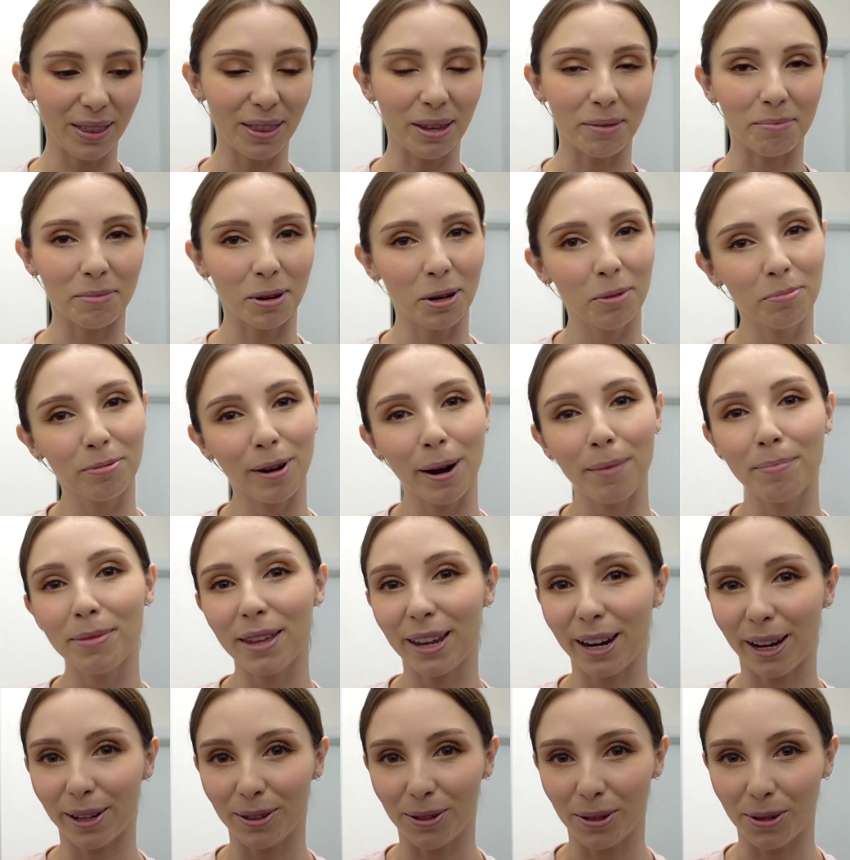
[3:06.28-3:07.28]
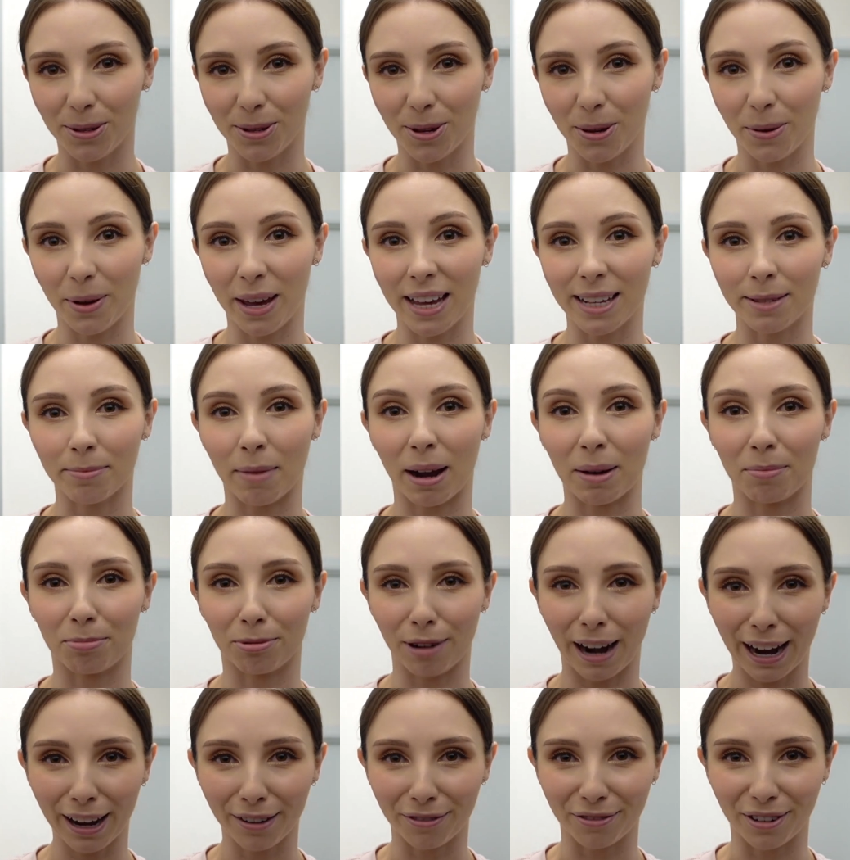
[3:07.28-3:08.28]
The meal prep that I do is my
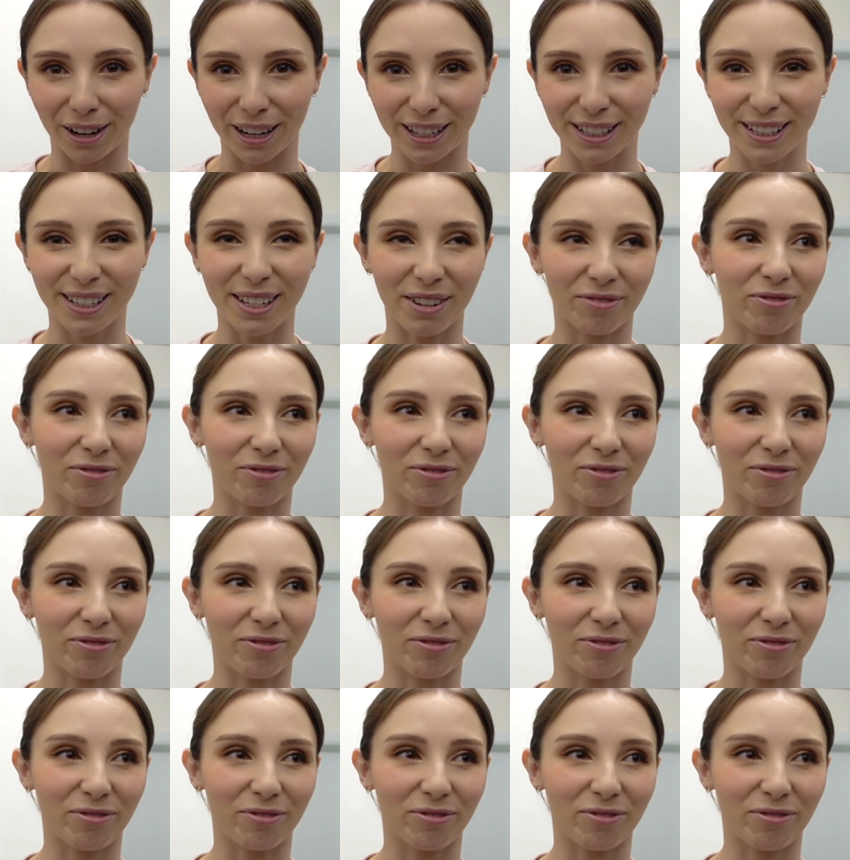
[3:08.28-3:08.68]
breakfast,